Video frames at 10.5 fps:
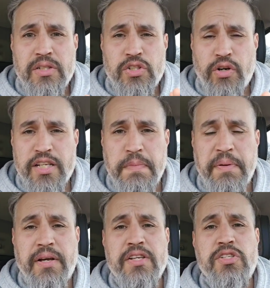Trust me,
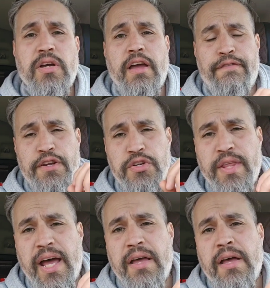because if you do
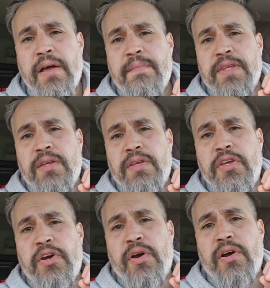that,
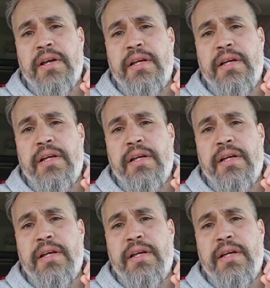you're...